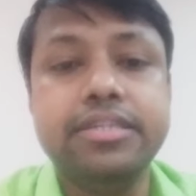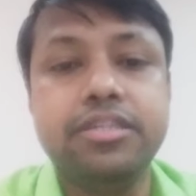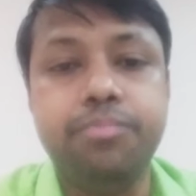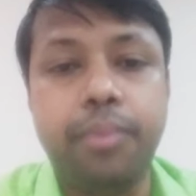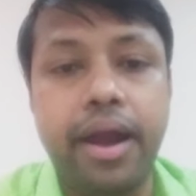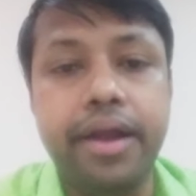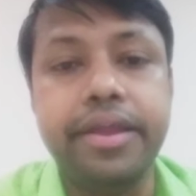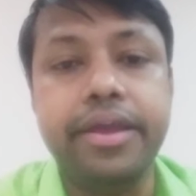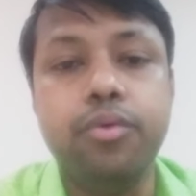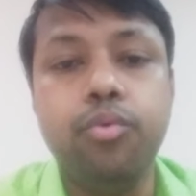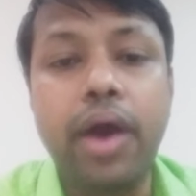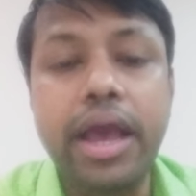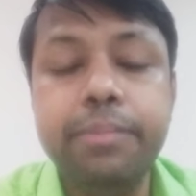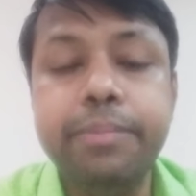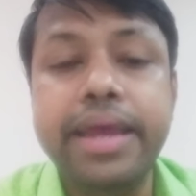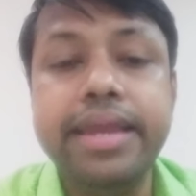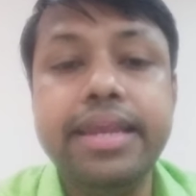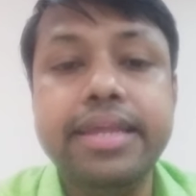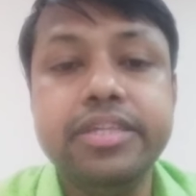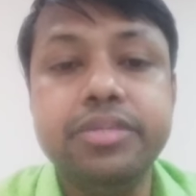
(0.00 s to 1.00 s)
burning. Why
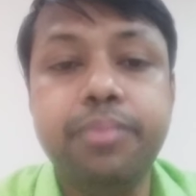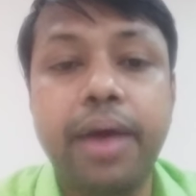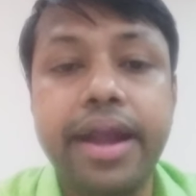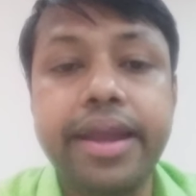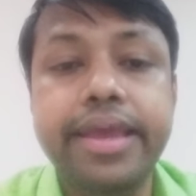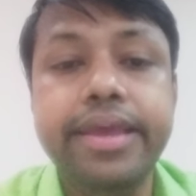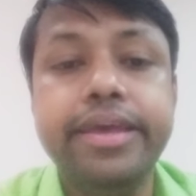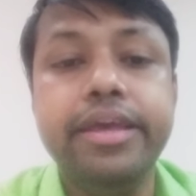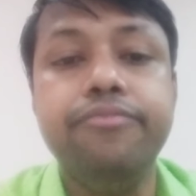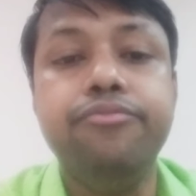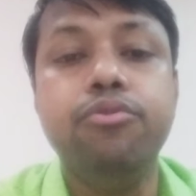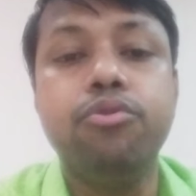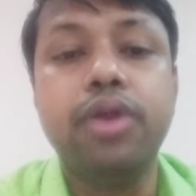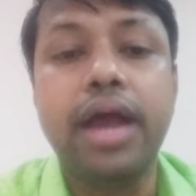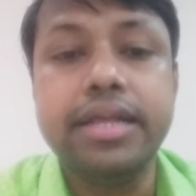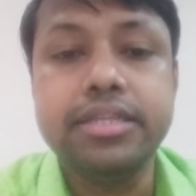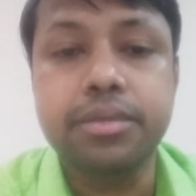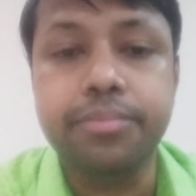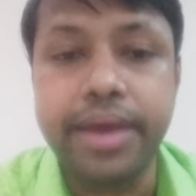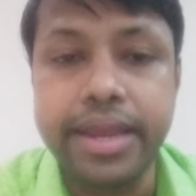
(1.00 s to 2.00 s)
painless burning? If you
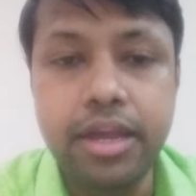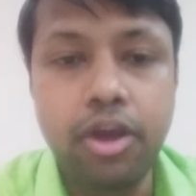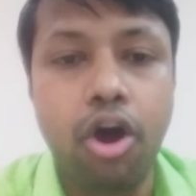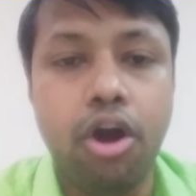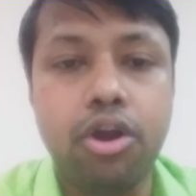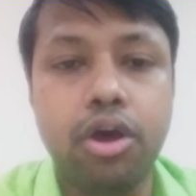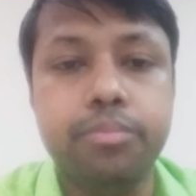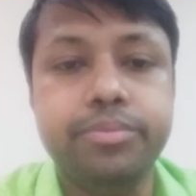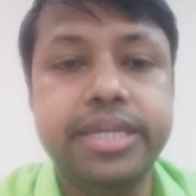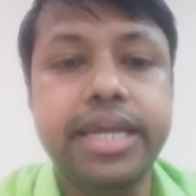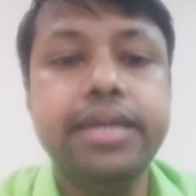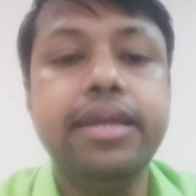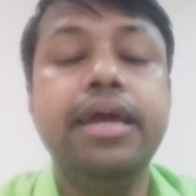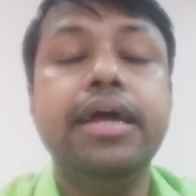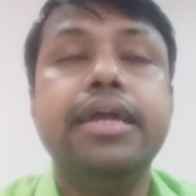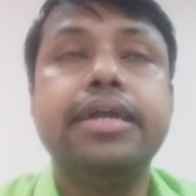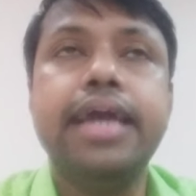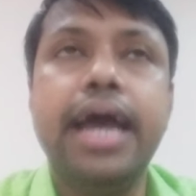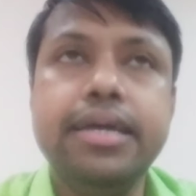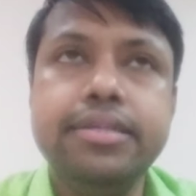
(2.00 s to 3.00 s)
touch a very hot object,
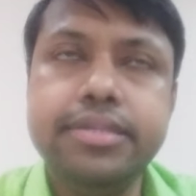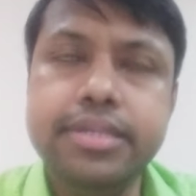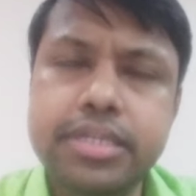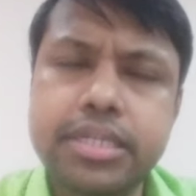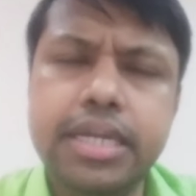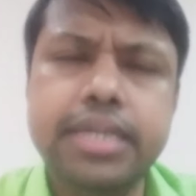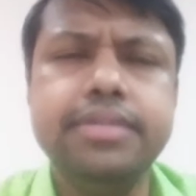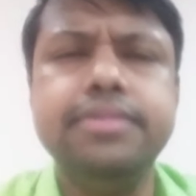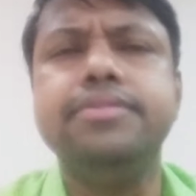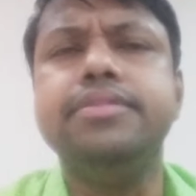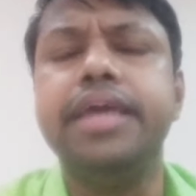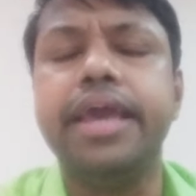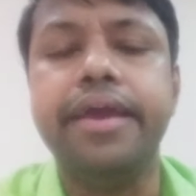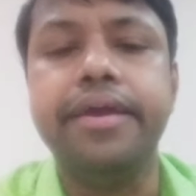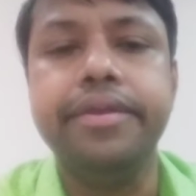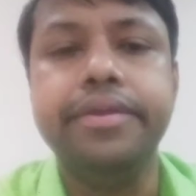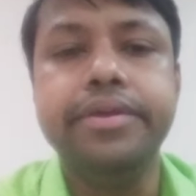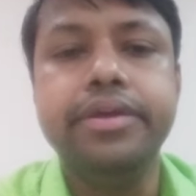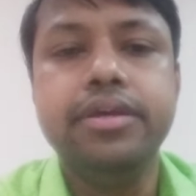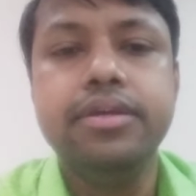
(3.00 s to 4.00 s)
touch sensation is there,
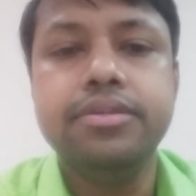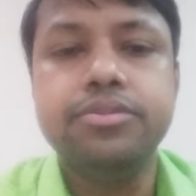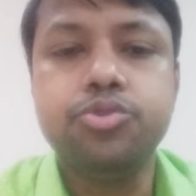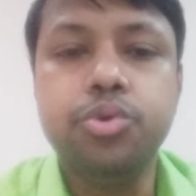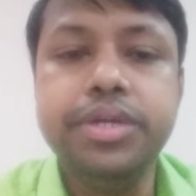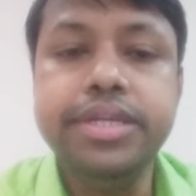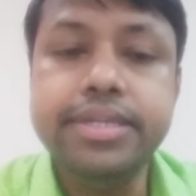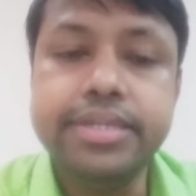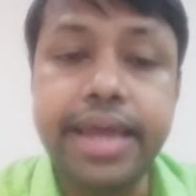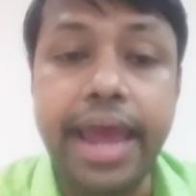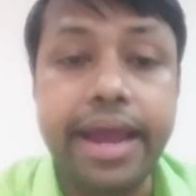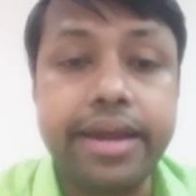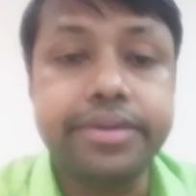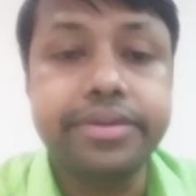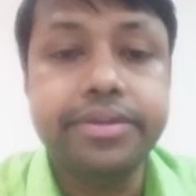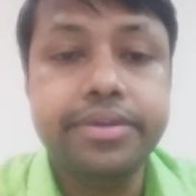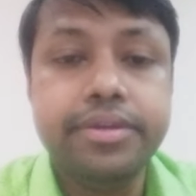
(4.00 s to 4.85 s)
so intact.